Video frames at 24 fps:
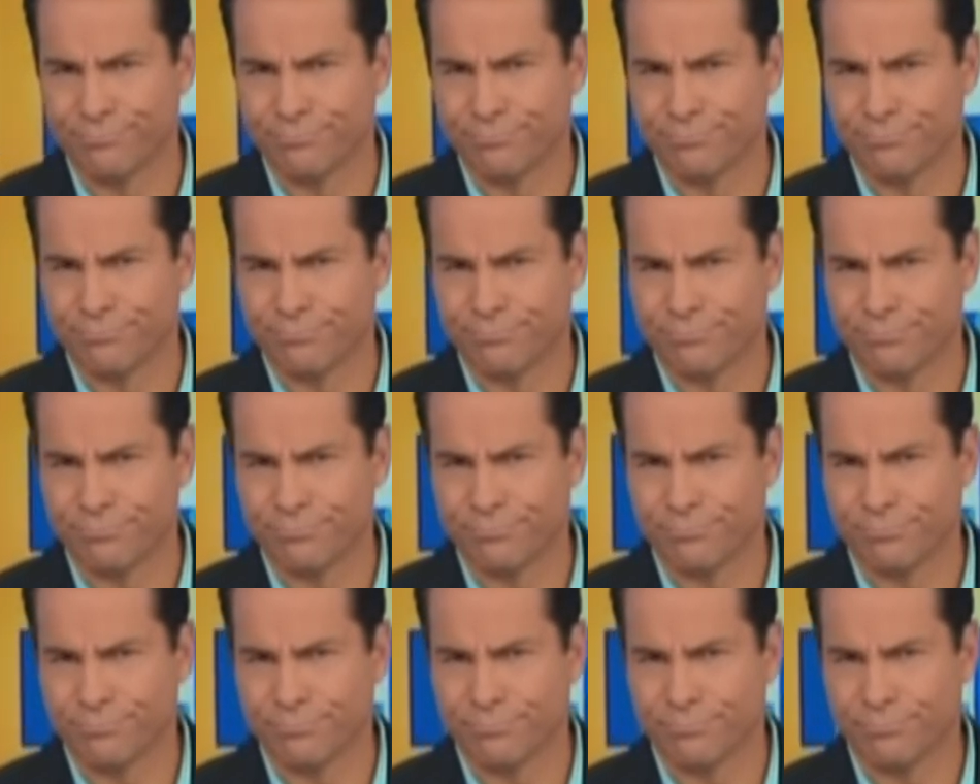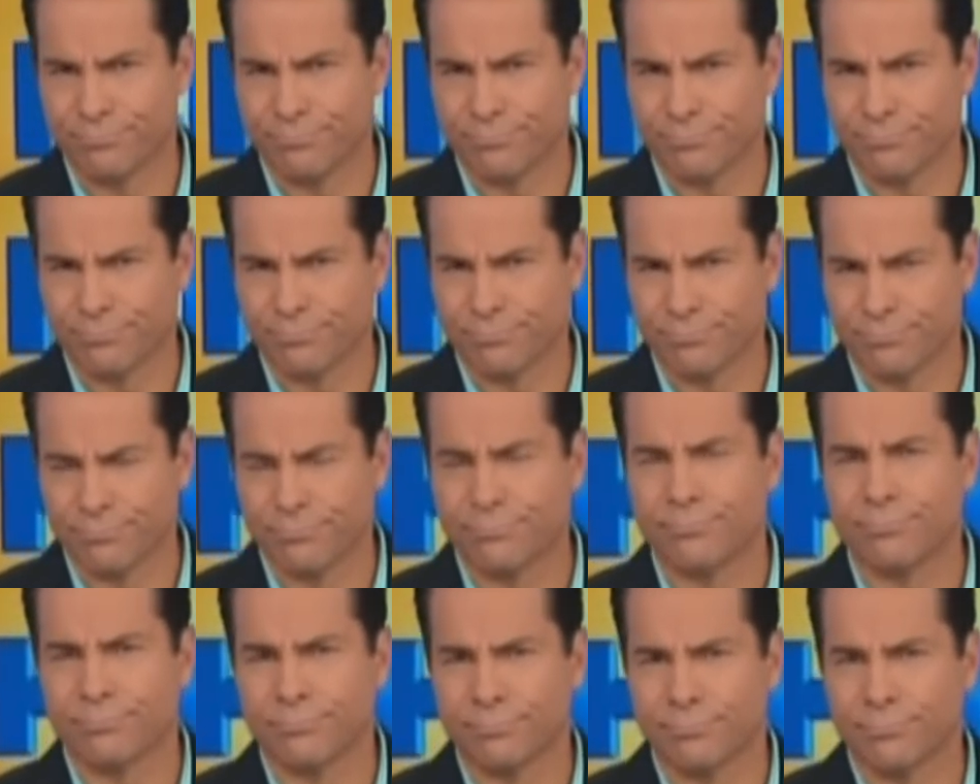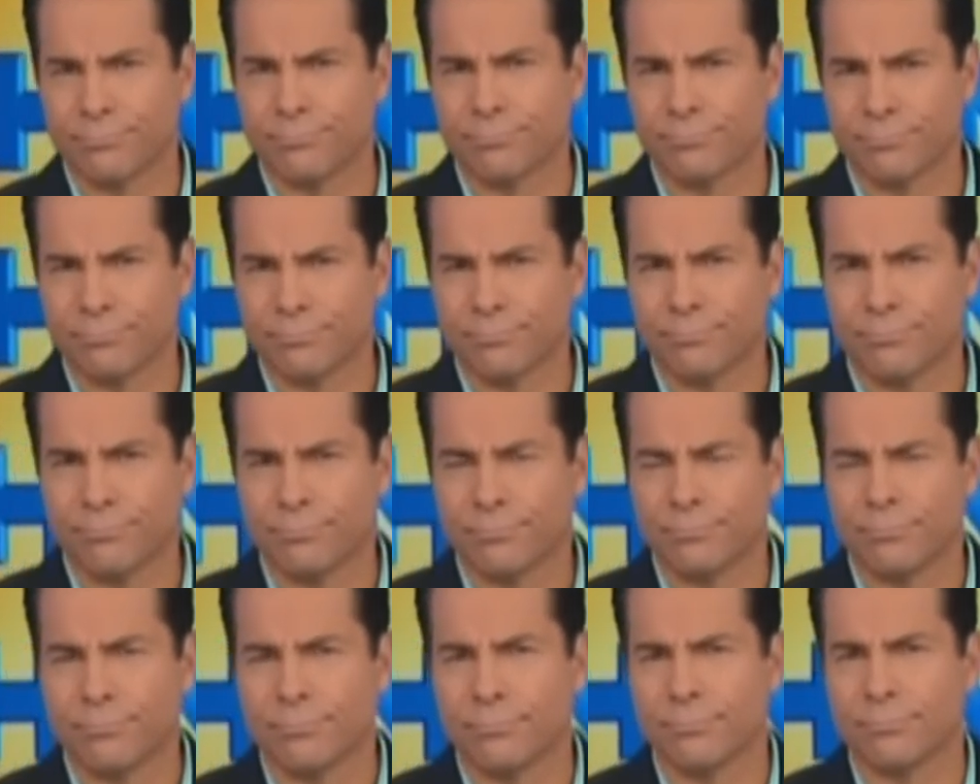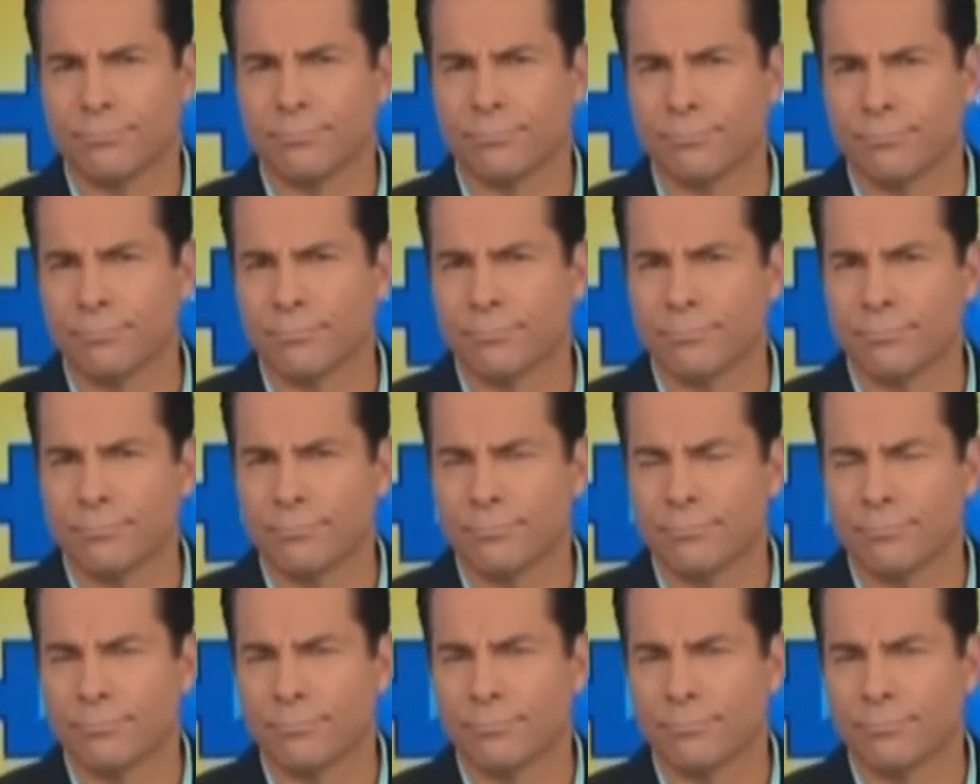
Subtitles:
(not speaking)